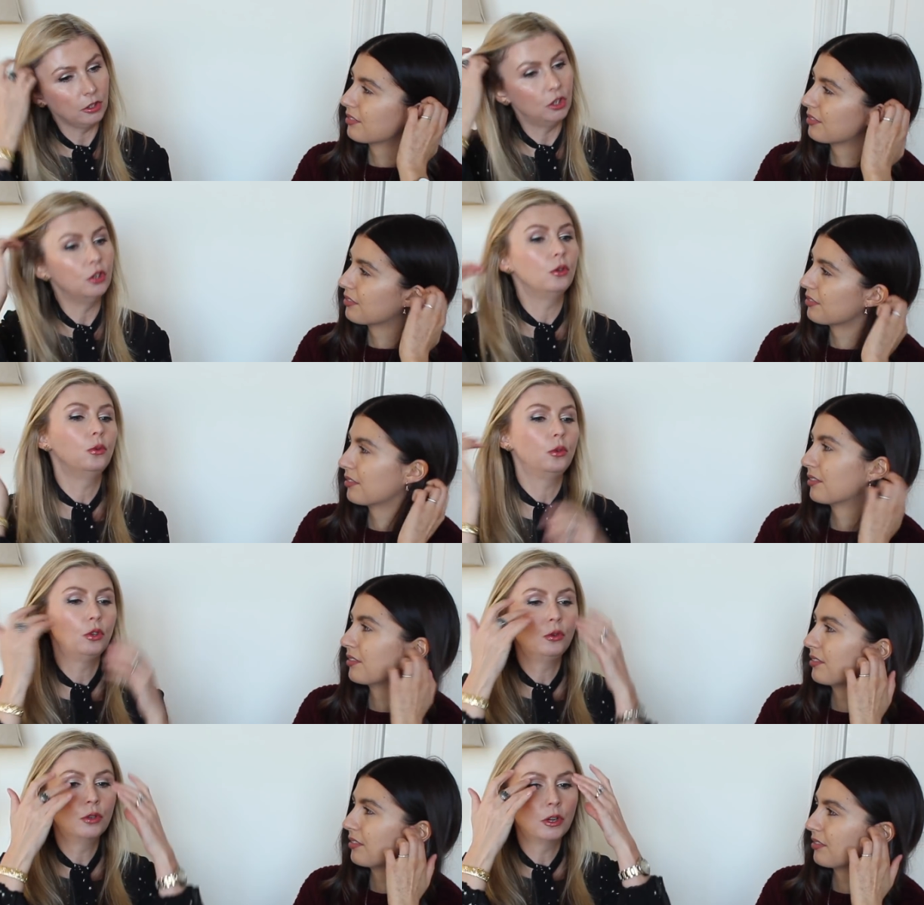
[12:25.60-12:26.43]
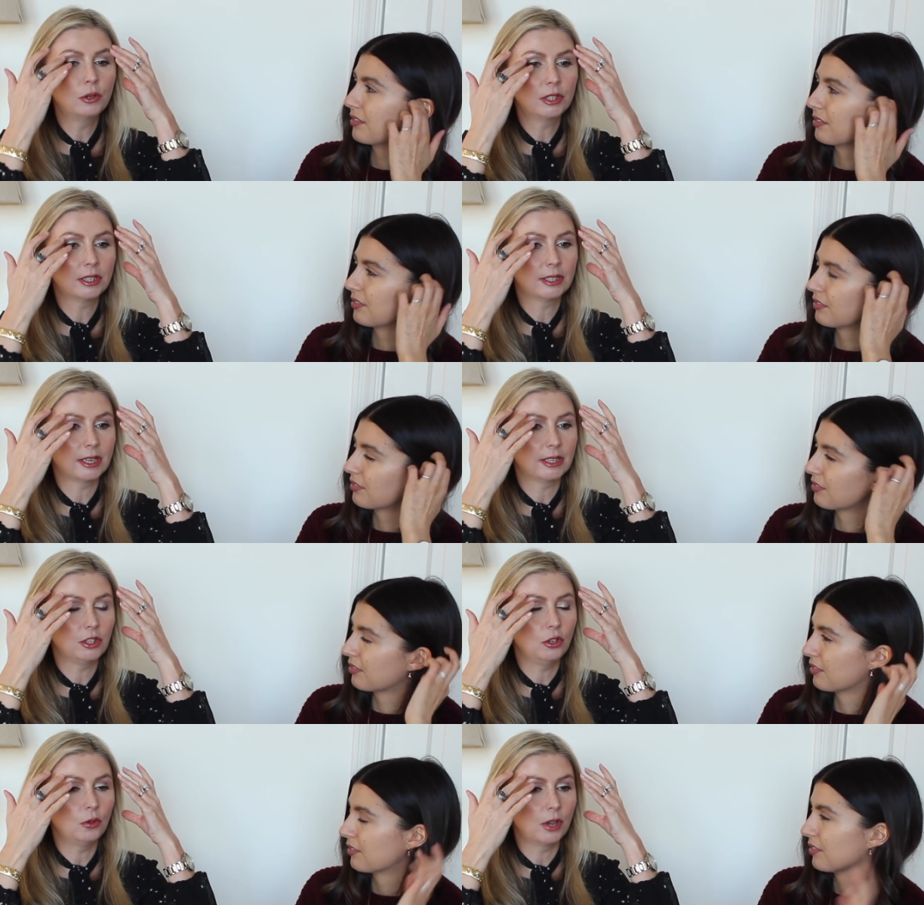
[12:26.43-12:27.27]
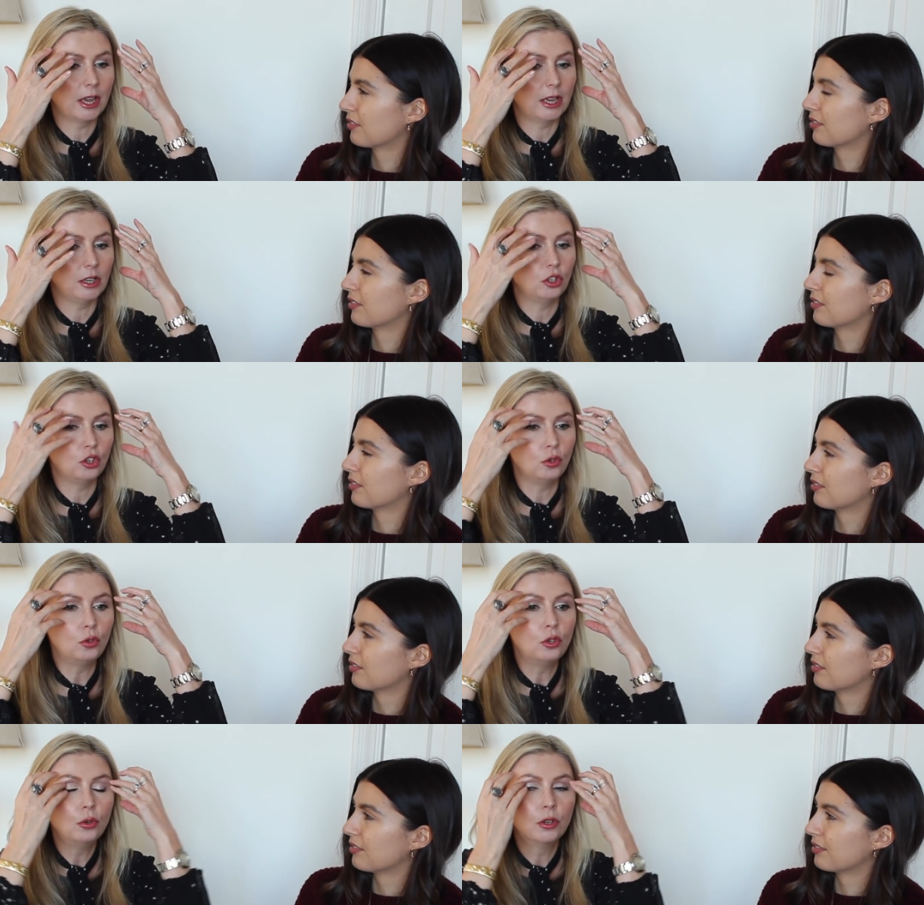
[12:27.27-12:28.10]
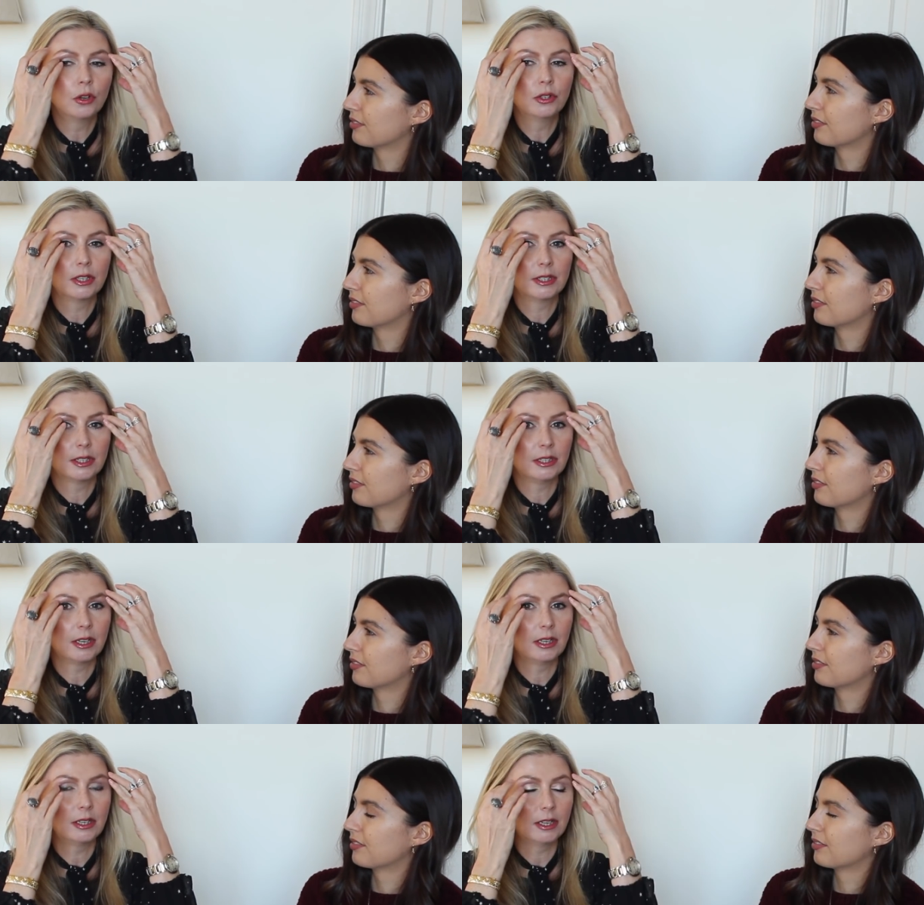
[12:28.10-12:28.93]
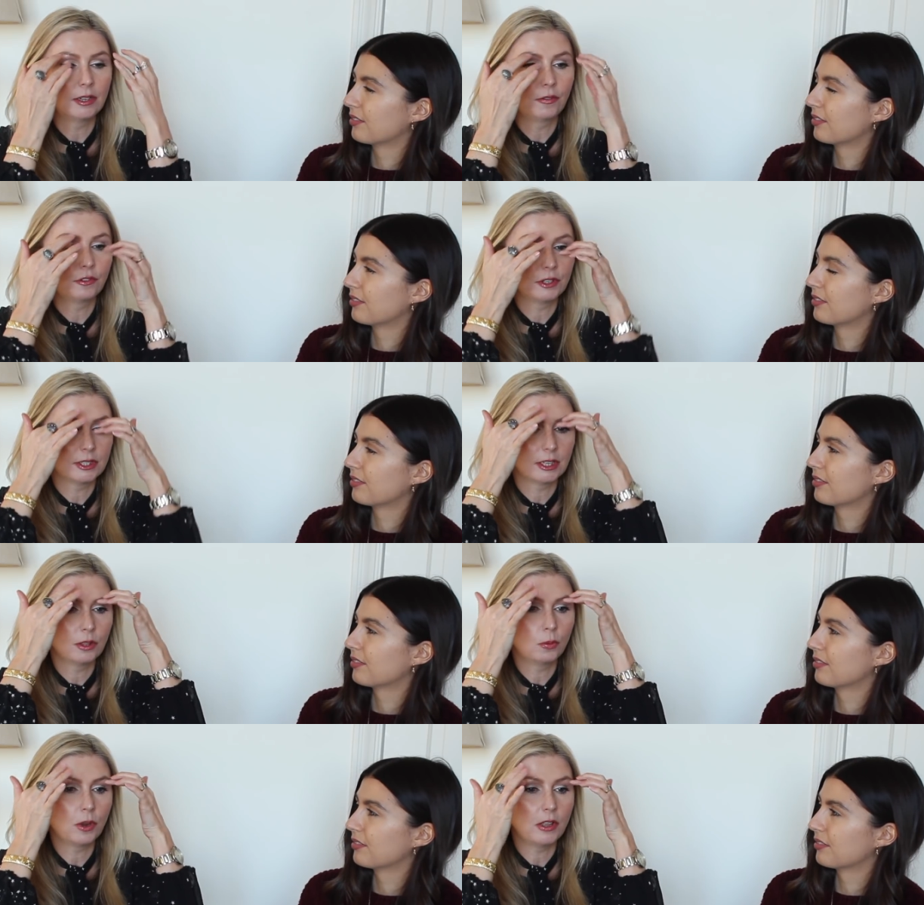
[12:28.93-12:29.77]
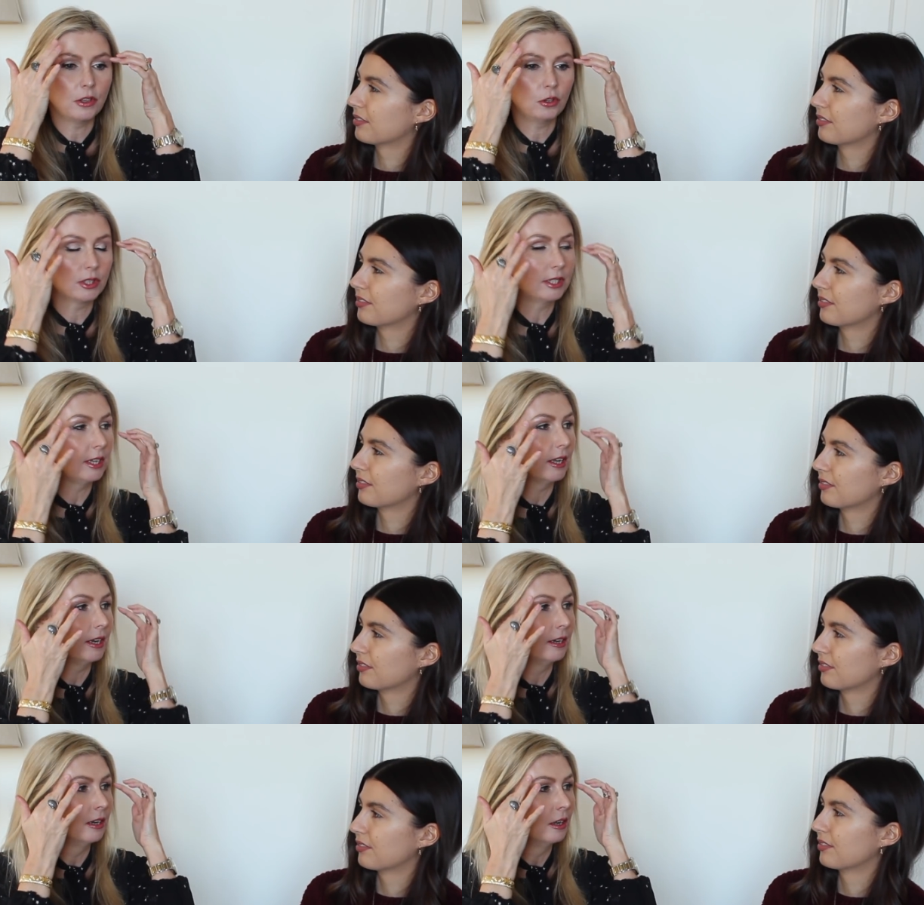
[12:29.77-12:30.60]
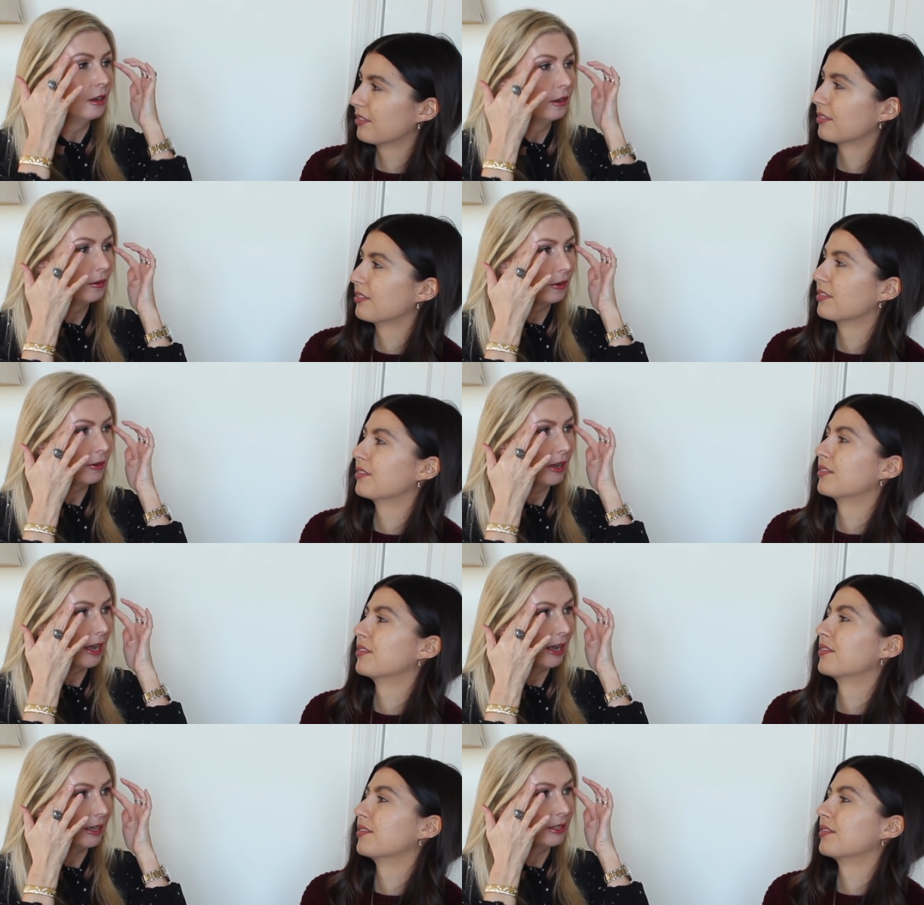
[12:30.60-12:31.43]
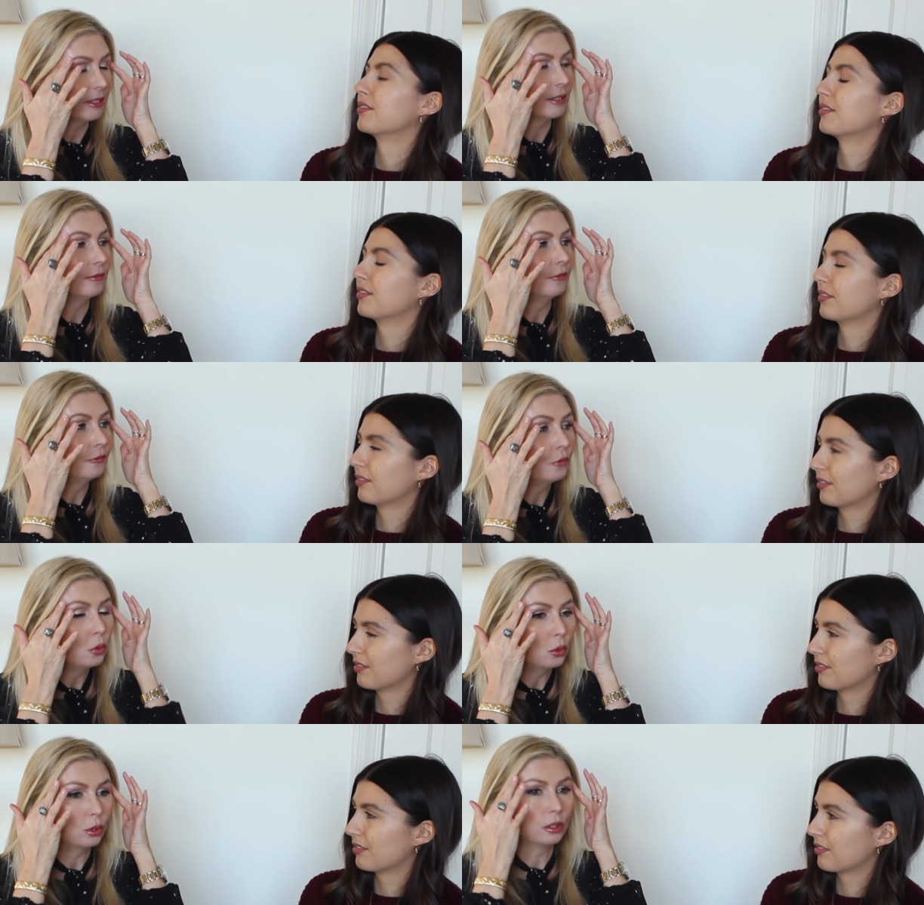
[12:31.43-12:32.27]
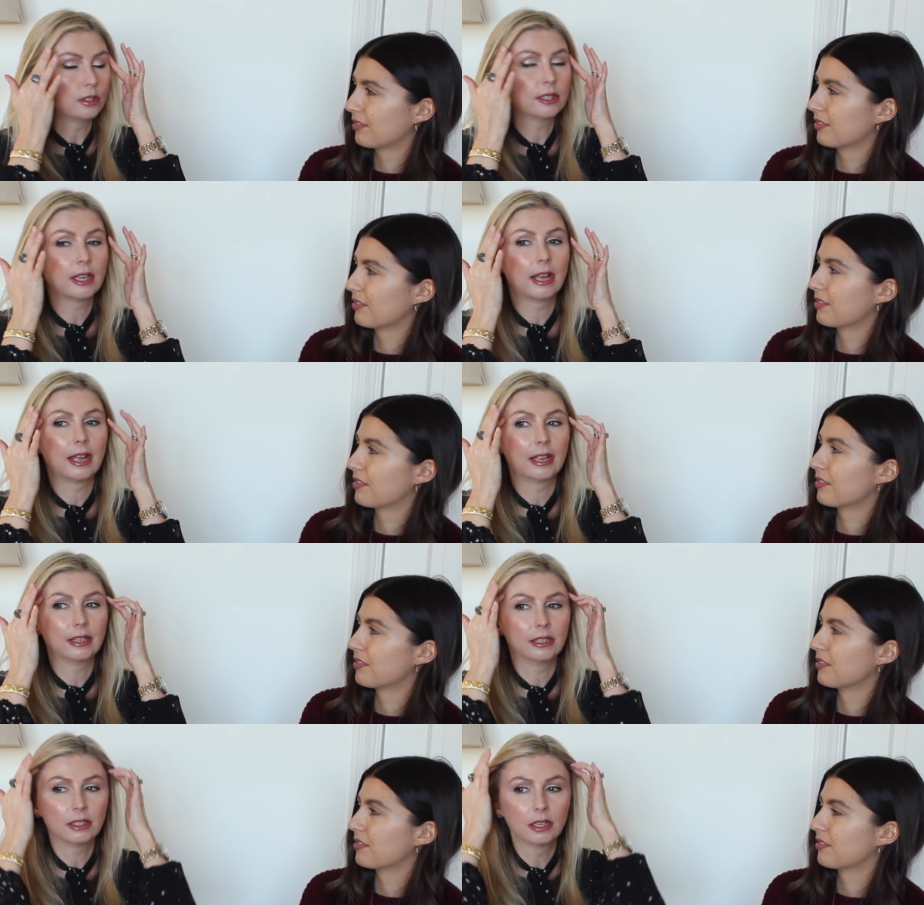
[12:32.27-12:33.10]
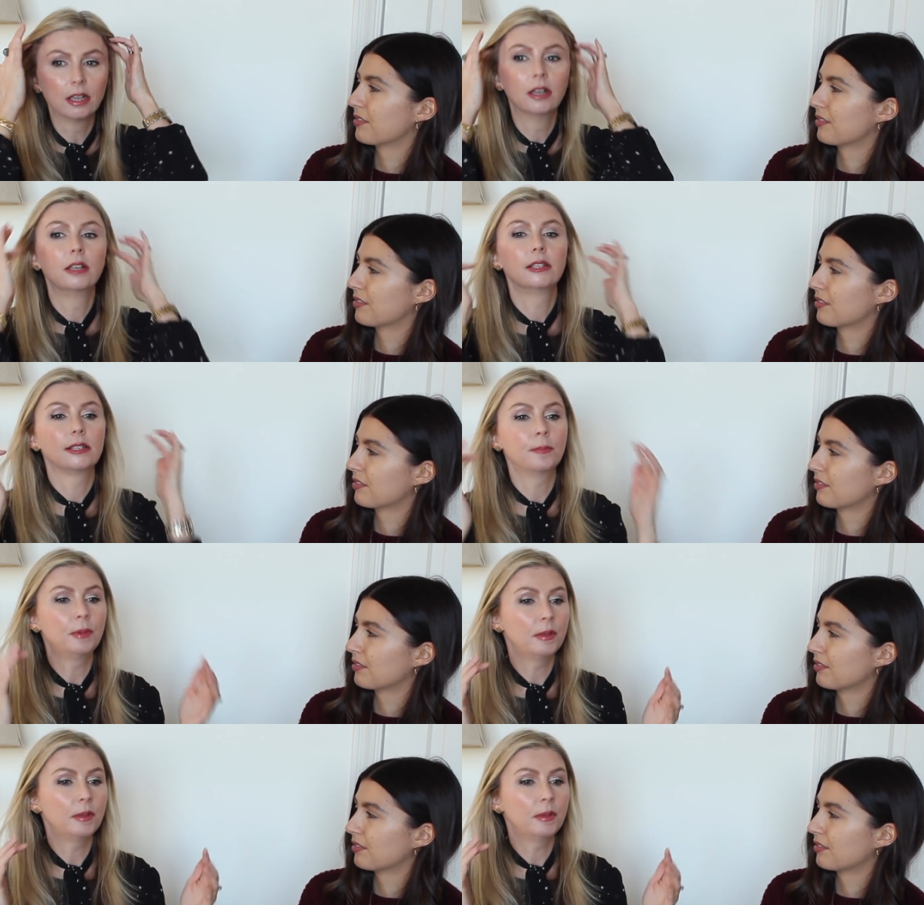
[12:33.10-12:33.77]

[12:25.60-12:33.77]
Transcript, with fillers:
Speaker 1: you notice as you age, you do notice a difference in the way that your skin hangs and falls. And some